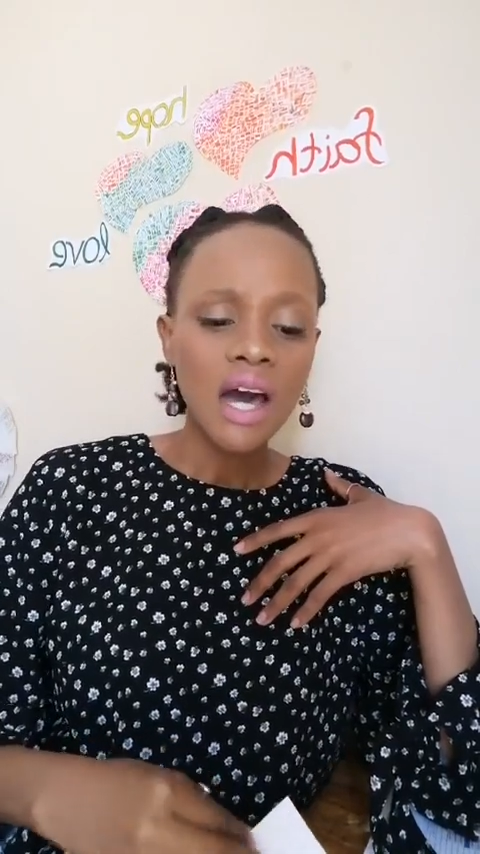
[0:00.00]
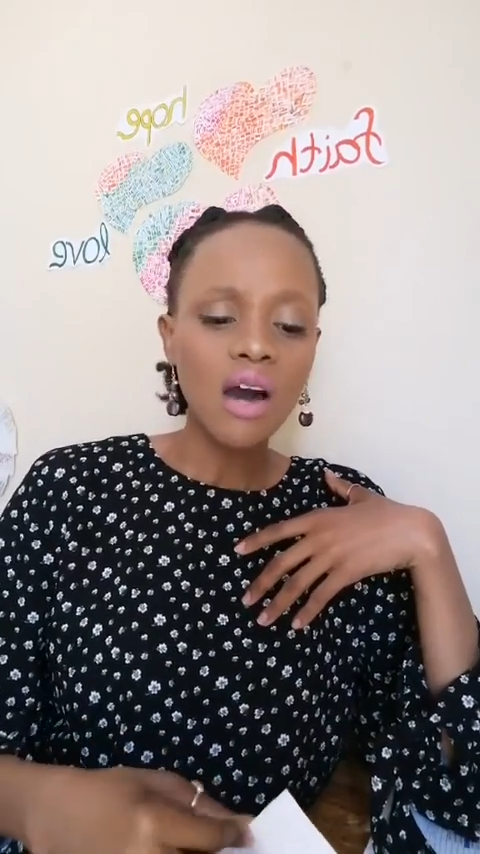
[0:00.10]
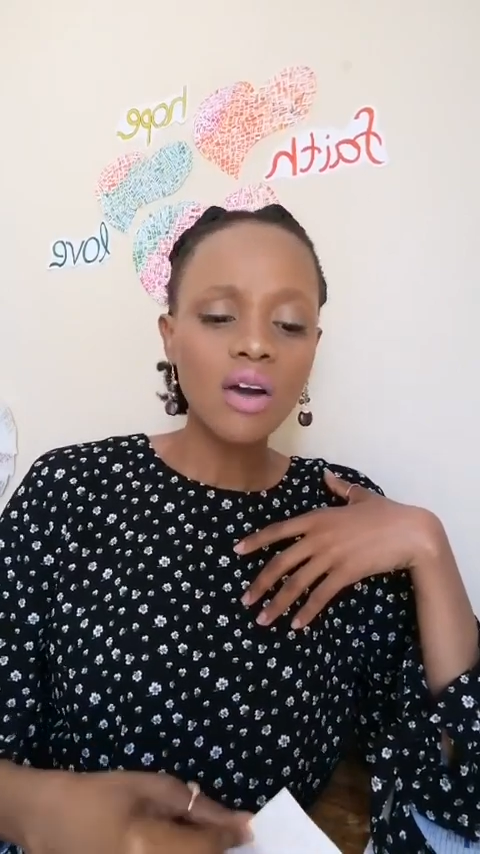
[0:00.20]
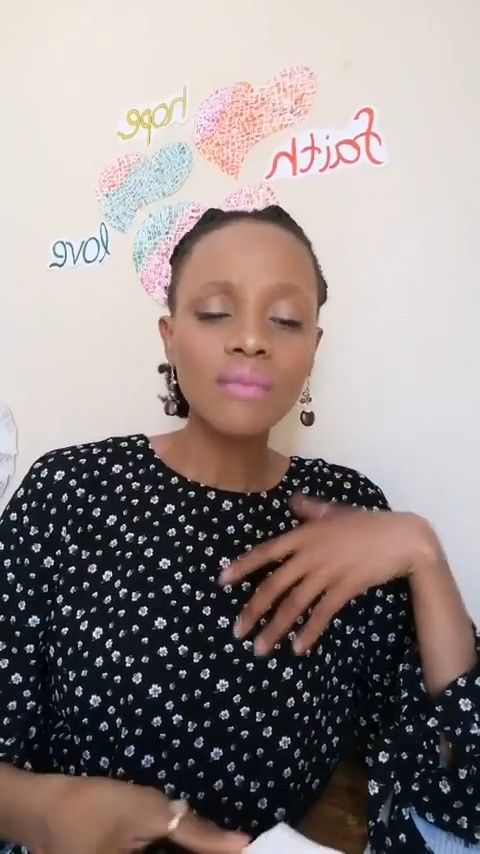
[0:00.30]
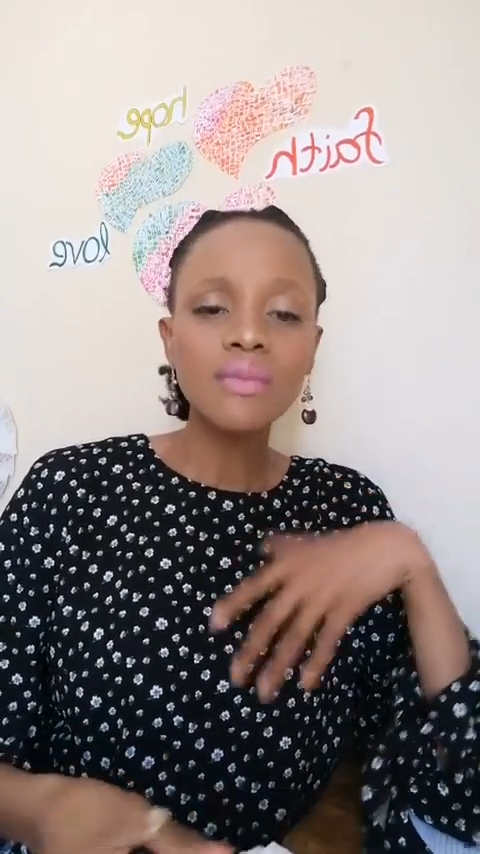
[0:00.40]

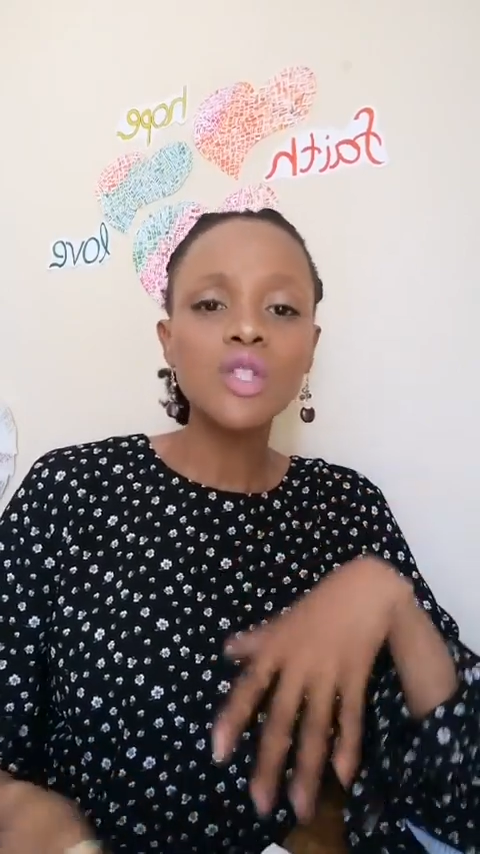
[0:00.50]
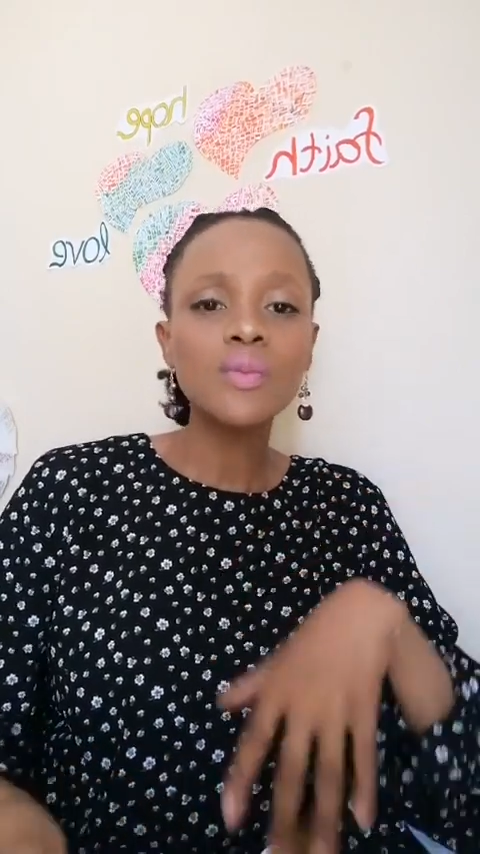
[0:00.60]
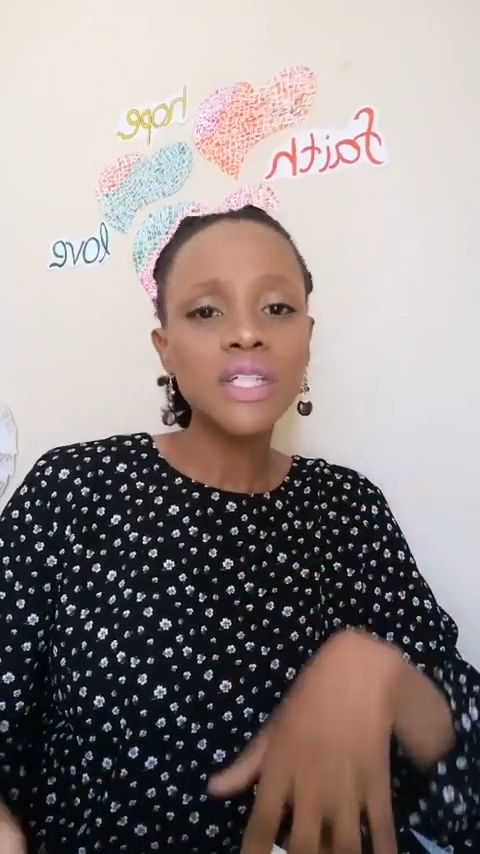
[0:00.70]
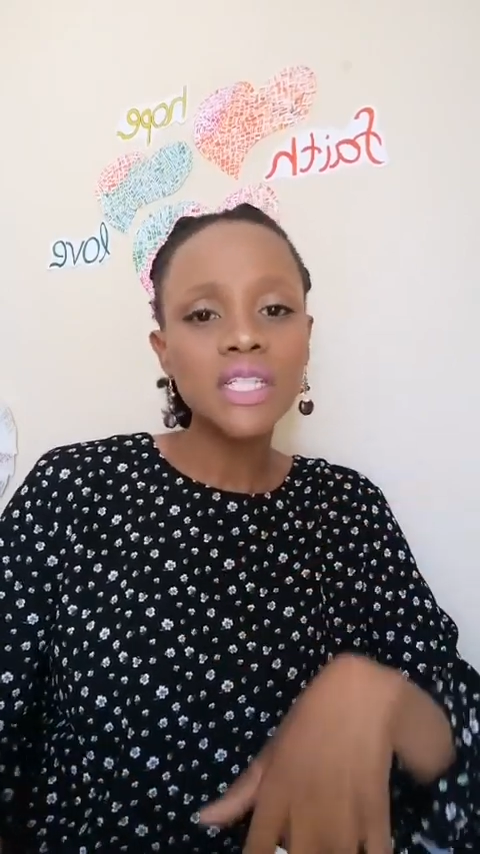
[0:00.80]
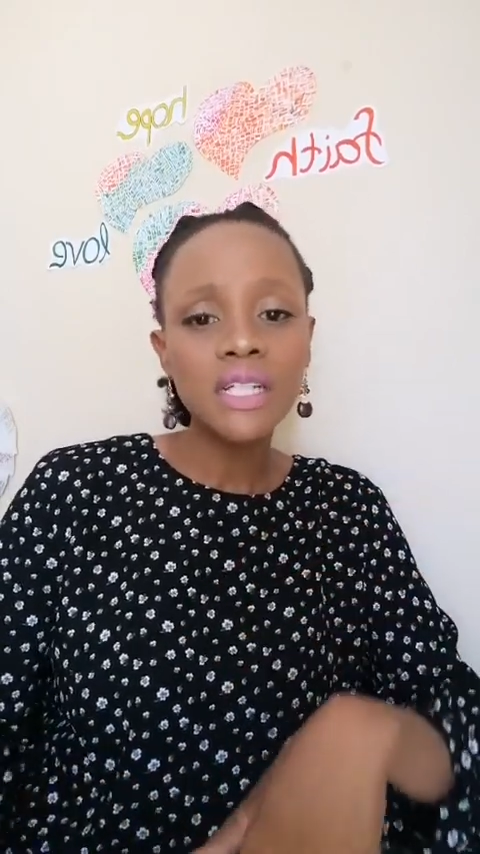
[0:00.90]
How come this
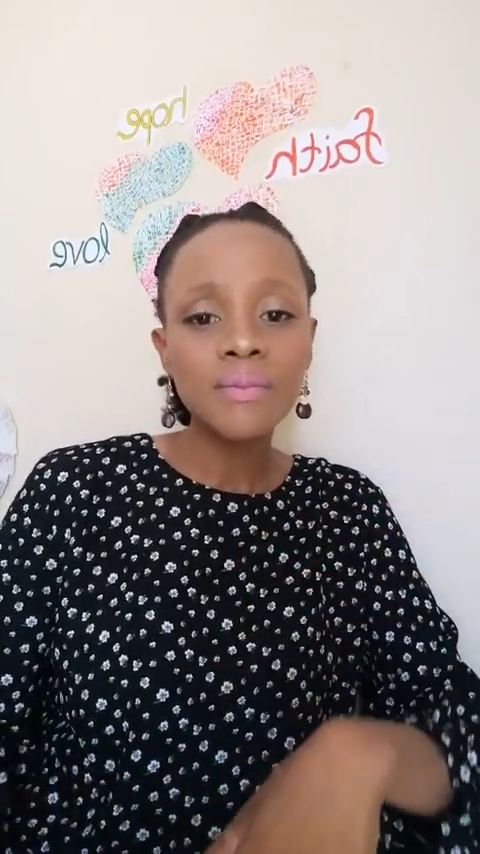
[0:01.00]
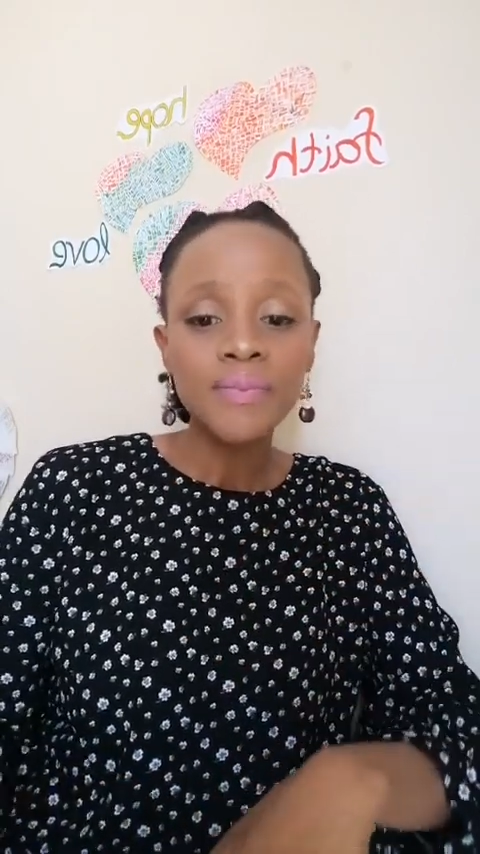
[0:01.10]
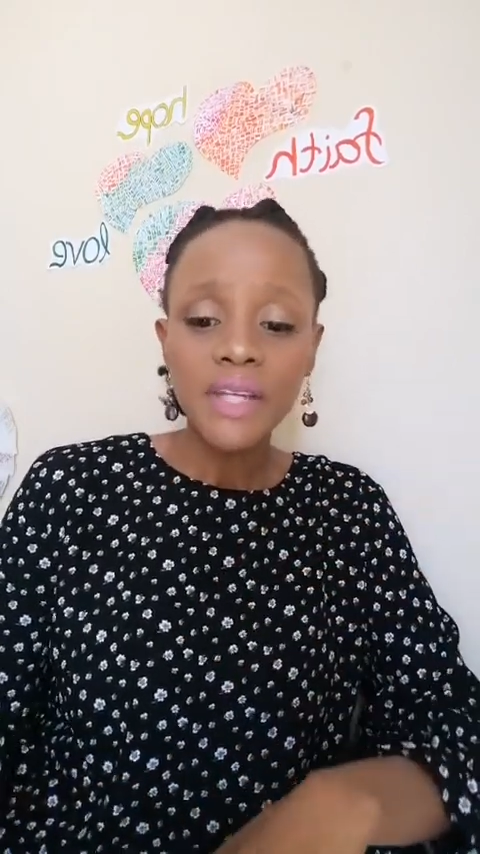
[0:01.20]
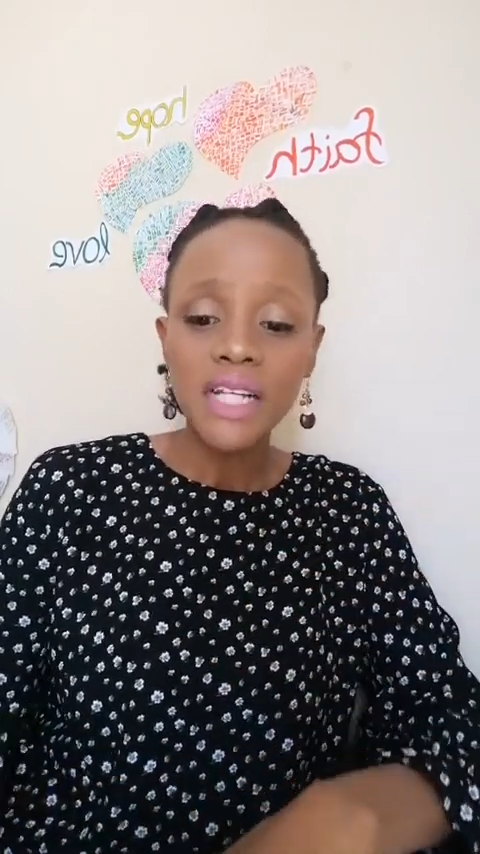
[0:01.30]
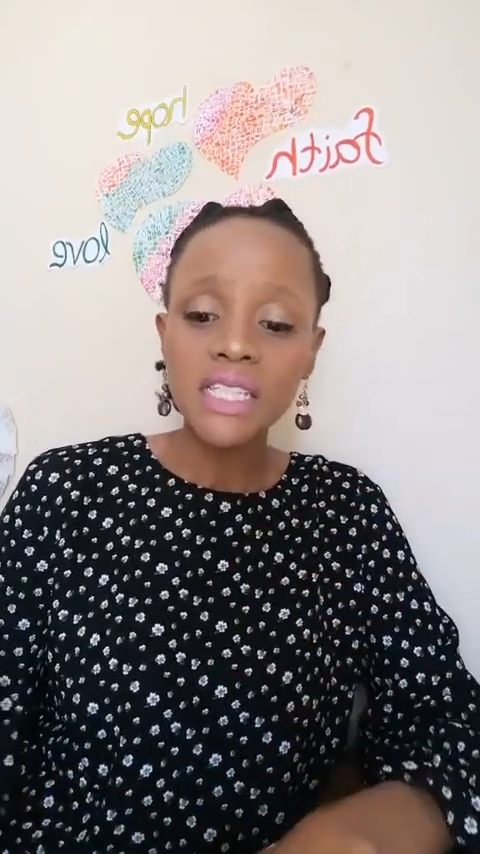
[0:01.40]
person
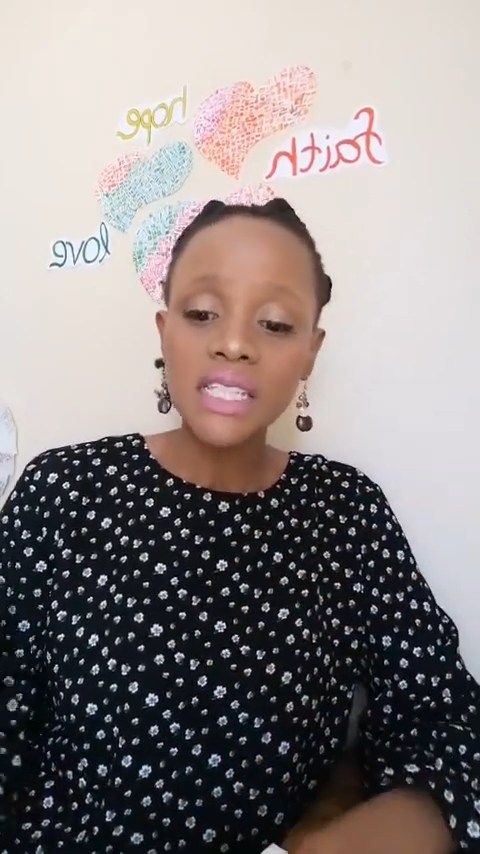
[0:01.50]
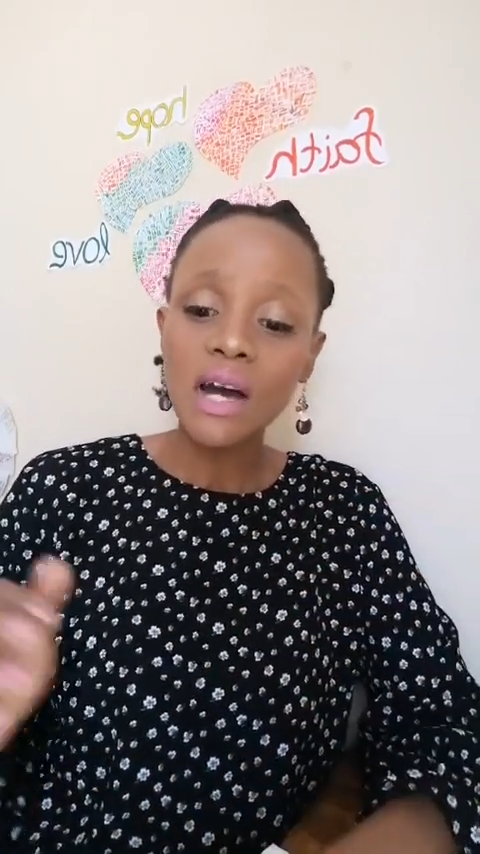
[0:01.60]
has